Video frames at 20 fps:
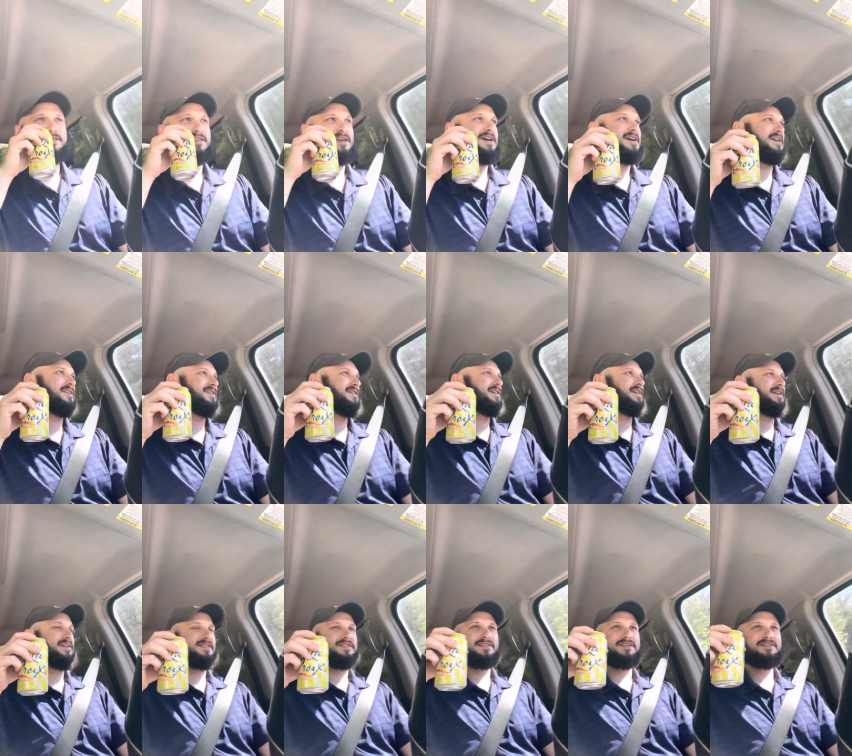that
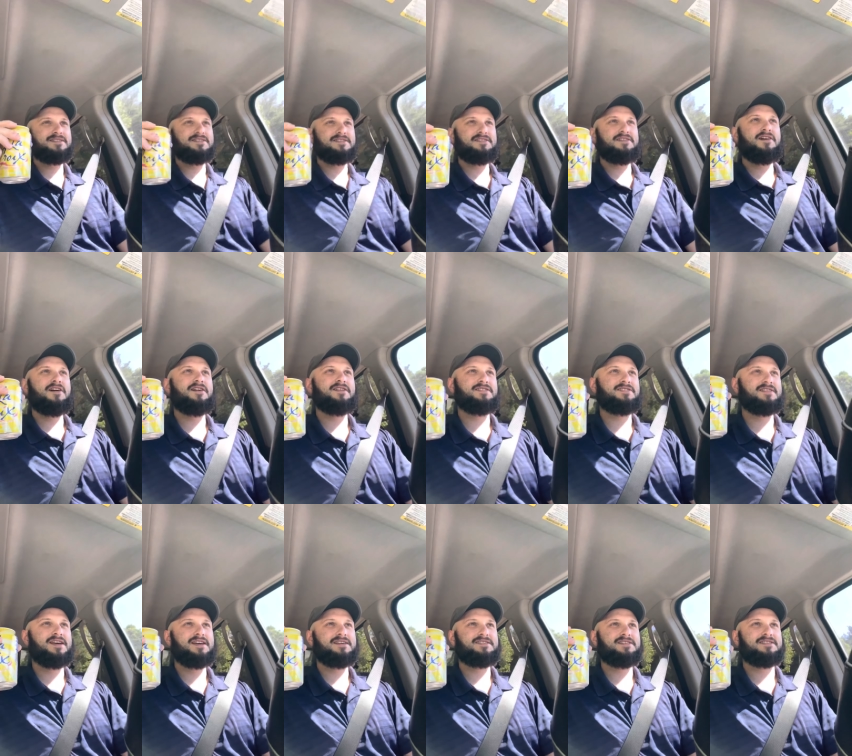like this is not as
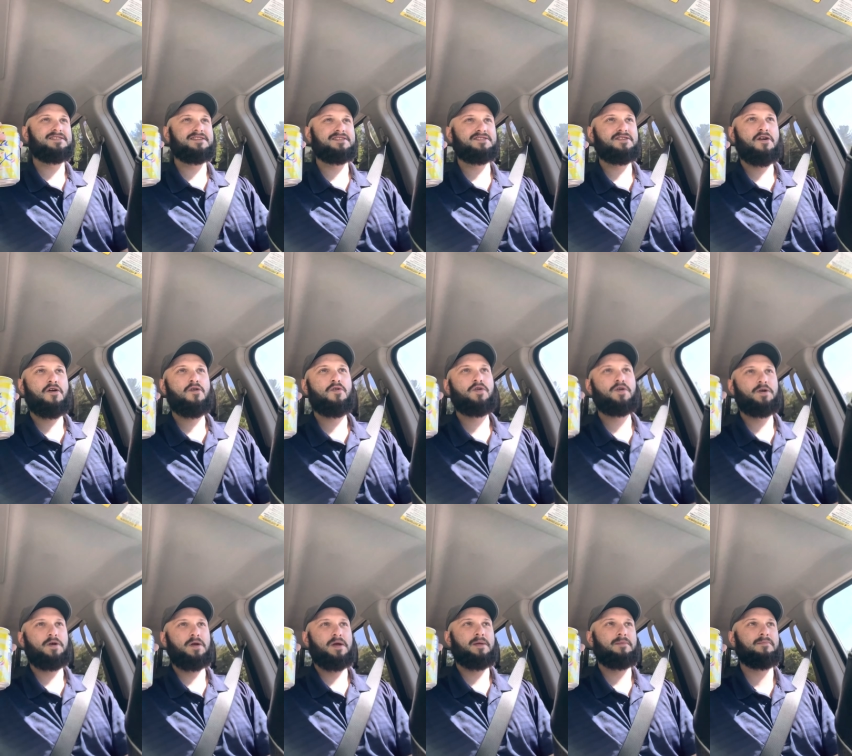nice as this girl
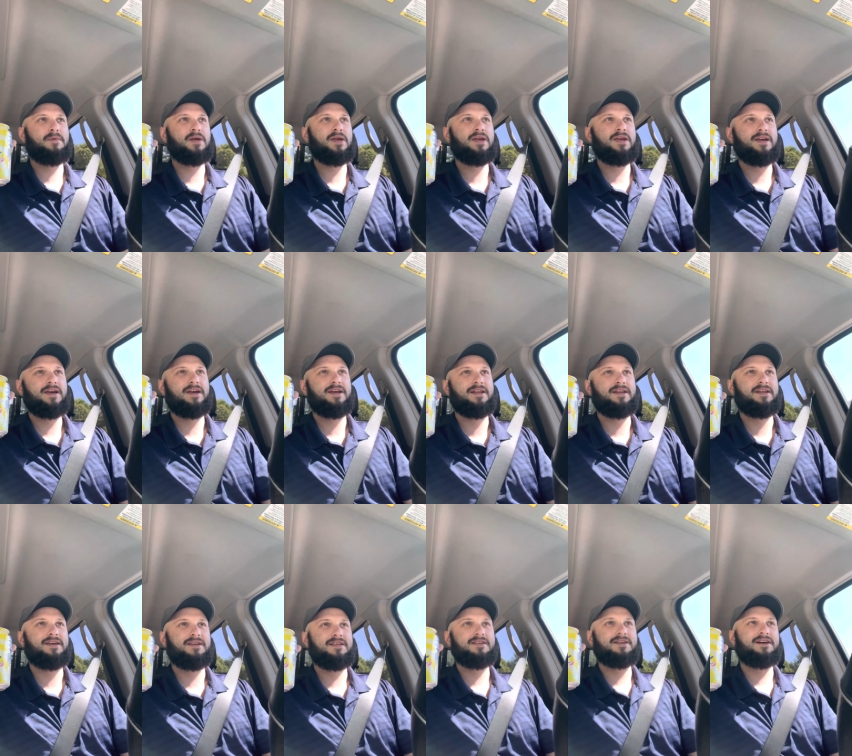could be, and
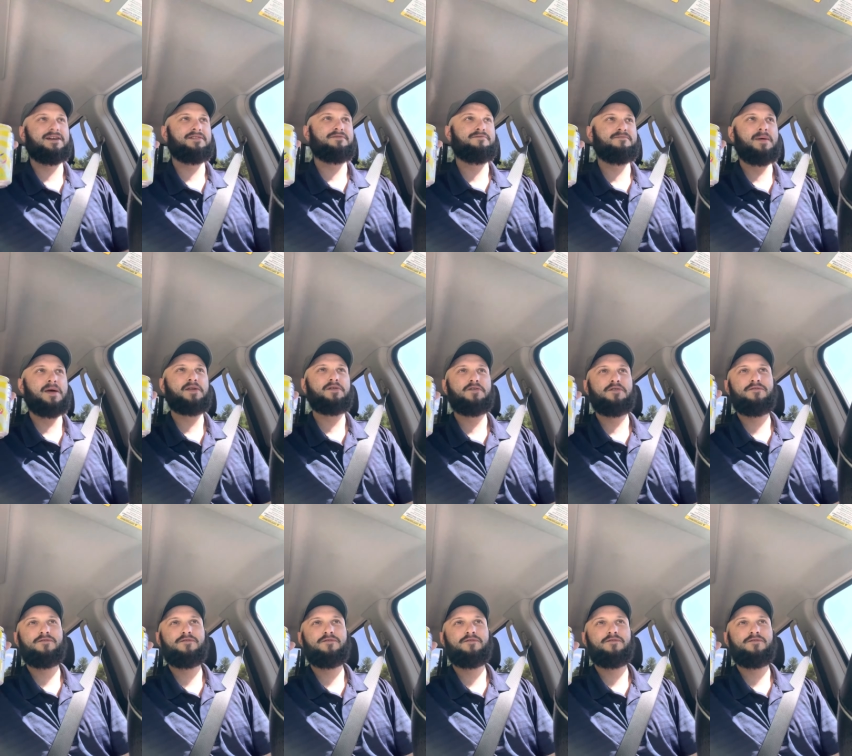I've met her